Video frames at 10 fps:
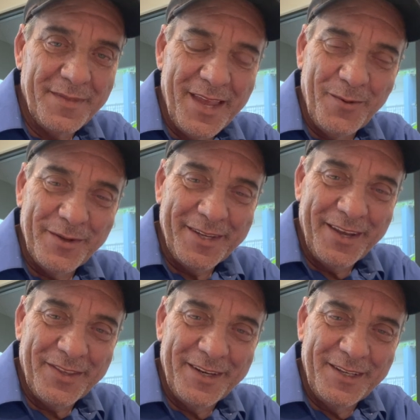That was
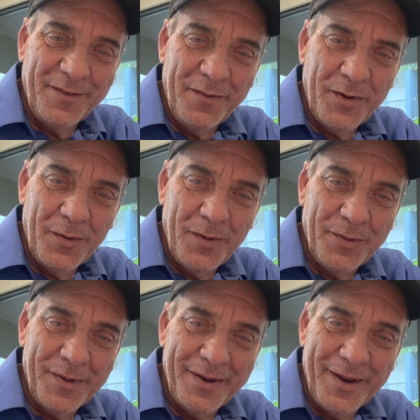Anthony's favorite
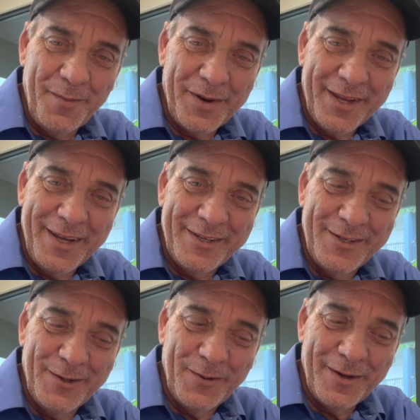quote. And I'm going to get
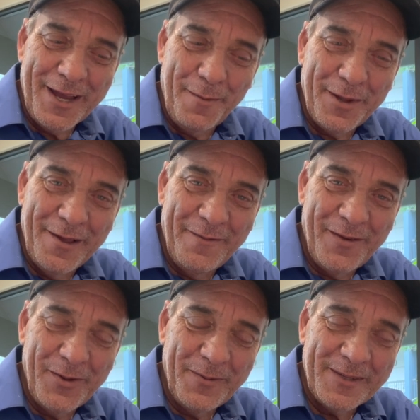to a couple of
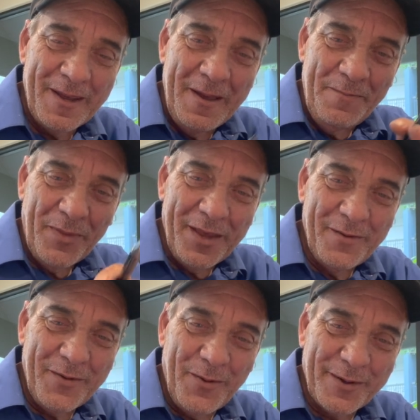others.
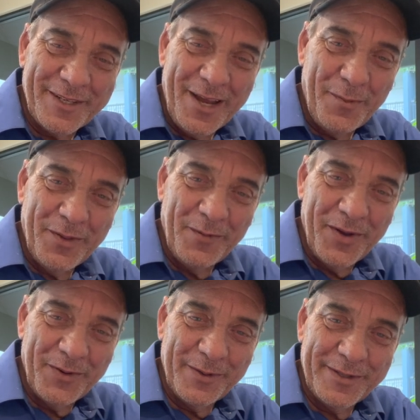Of course, a couple of the
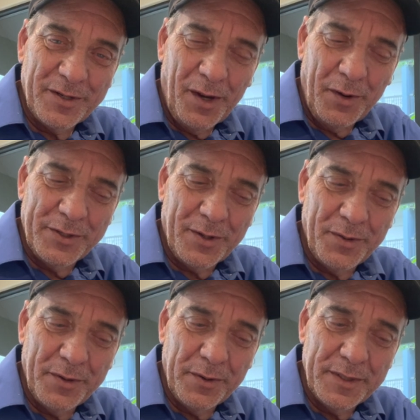vendors shared
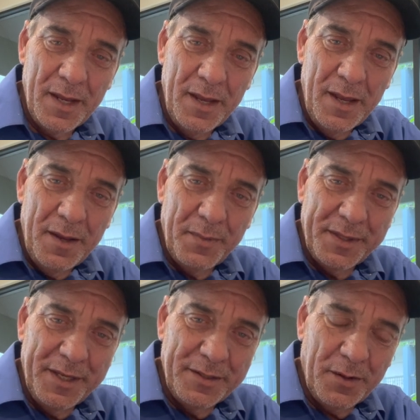theirs. But
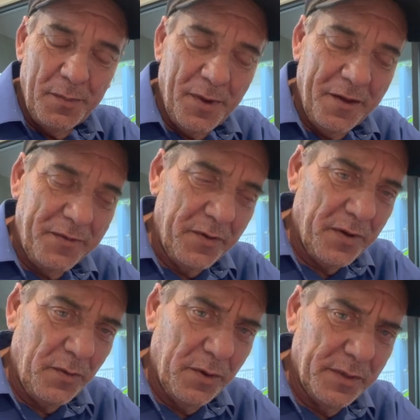these are my favorite
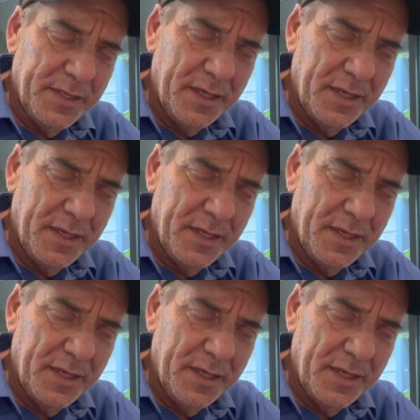quotes.